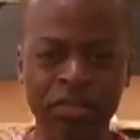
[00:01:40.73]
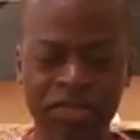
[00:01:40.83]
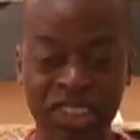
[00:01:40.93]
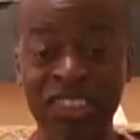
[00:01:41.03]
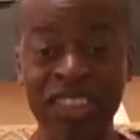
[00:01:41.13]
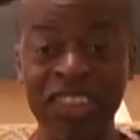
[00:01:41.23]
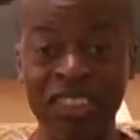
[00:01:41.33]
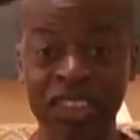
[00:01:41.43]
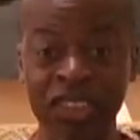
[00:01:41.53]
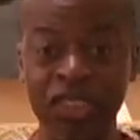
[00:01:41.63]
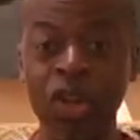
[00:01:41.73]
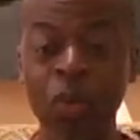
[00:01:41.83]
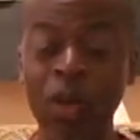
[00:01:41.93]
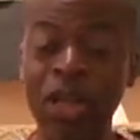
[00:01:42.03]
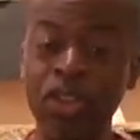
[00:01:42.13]
diseases
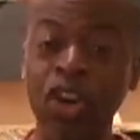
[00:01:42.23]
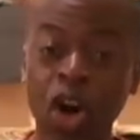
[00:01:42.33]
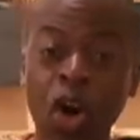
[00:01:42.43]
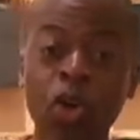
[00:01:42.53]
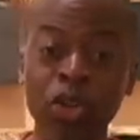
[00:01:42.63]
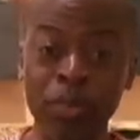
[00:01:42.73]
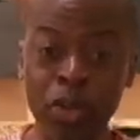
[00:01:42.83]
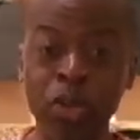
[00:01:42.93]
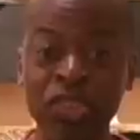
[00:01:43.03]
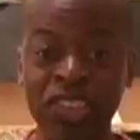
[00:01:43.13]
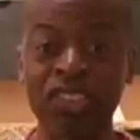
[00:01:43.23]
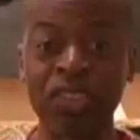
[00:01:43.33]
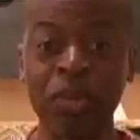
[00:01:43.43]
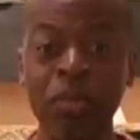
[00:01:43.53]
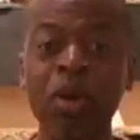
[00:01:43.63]
where your own immune
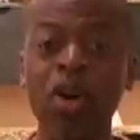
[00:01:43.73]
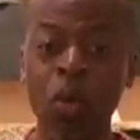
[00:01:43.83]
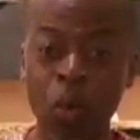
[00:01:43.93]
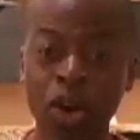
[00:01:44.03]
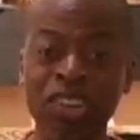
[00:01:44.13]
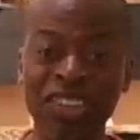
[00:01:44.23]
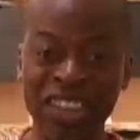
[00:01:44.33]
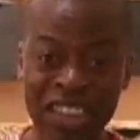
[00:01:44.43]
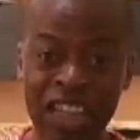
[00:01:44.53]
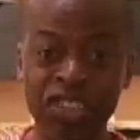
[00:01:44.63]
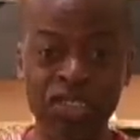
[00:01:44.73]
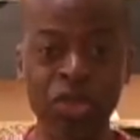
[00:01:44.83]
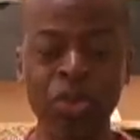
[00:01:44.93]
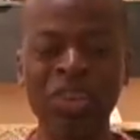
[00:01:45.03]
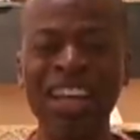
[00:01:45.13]
system works against you.